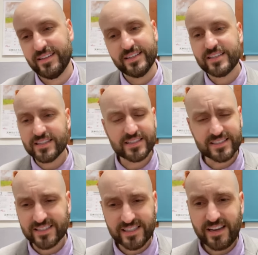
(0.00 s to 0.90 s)
It doesn't
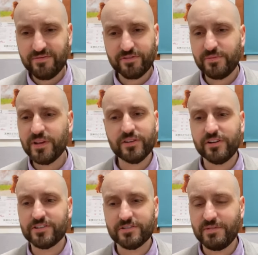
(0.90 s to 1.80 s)
seem
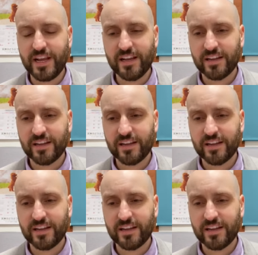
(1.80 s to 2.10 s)
familiar to me.